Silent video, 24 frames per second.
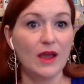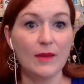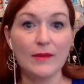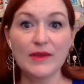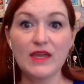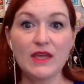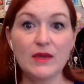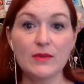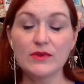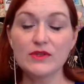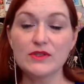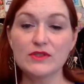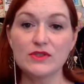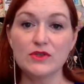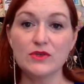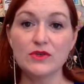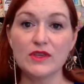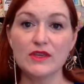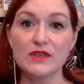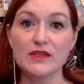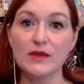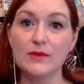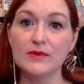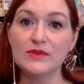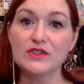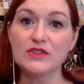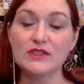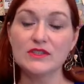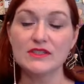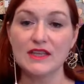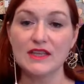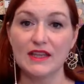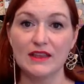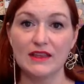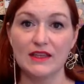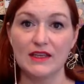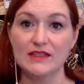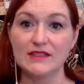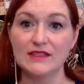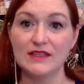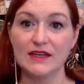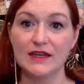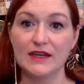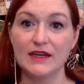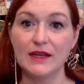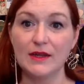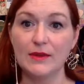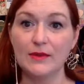I mean, he would do things, he would just sit and
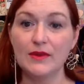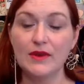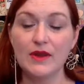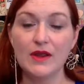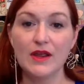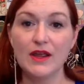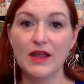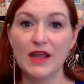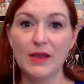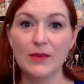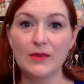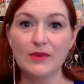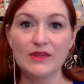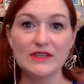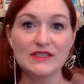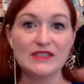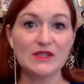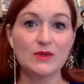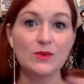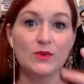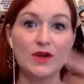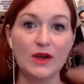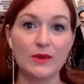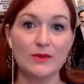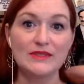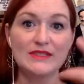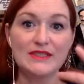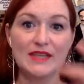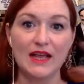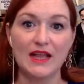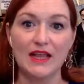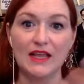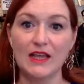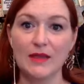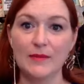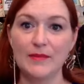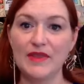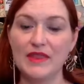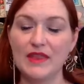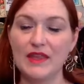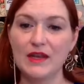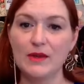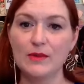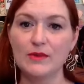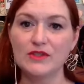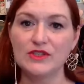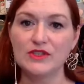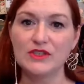listen, and he, he would listen to what I was telling him, and then
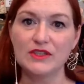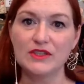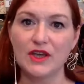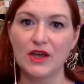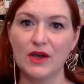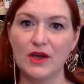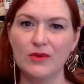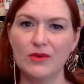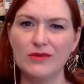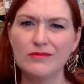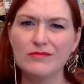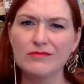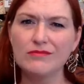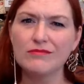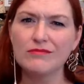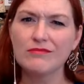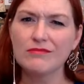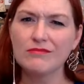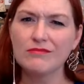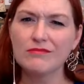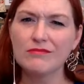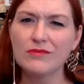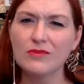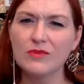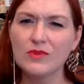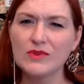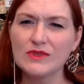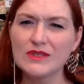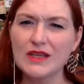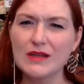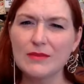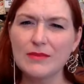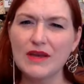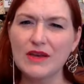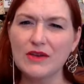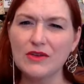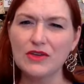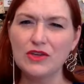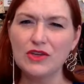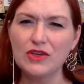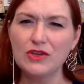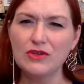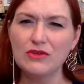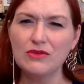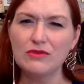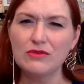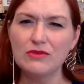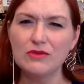he would just go, was that about
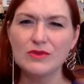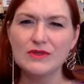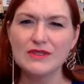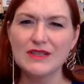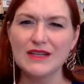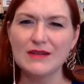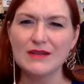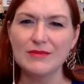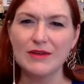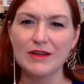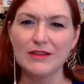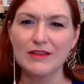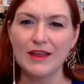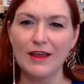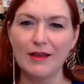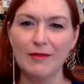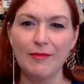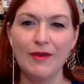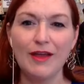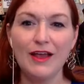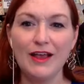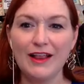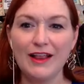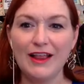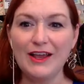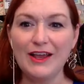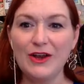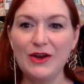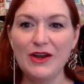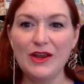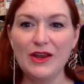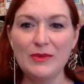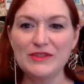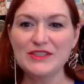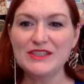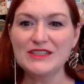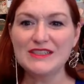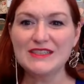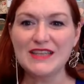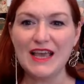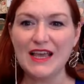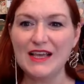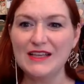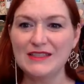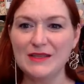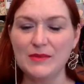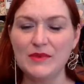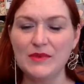you? Or was that about them? Like, or he would just
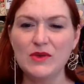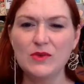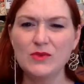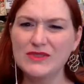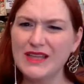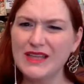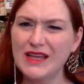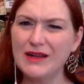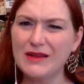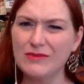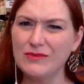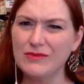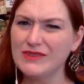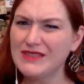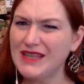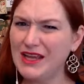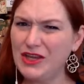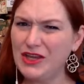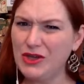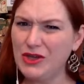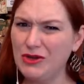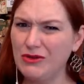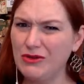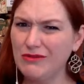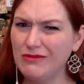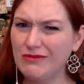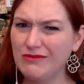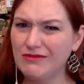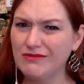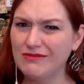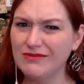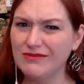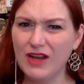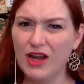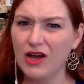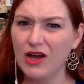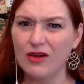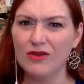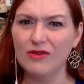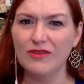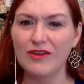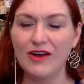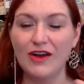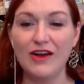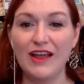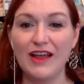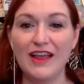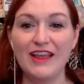say, so was that, was that you? No.
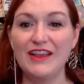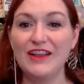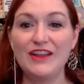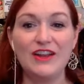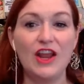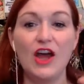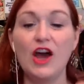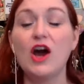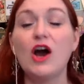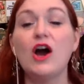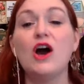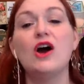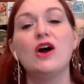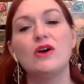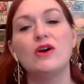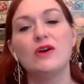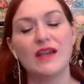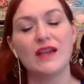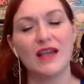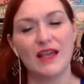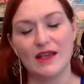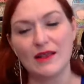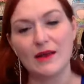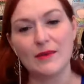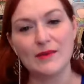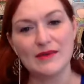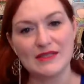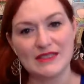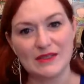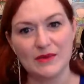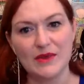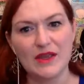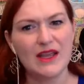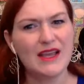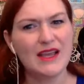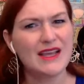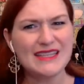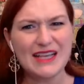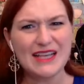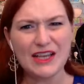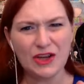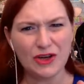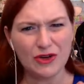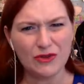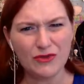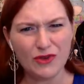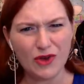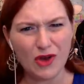Oh, no. Oh, okay. That wasn't, is that
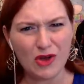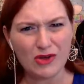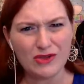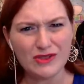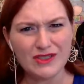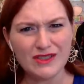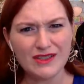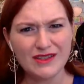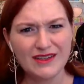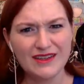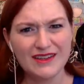your fault?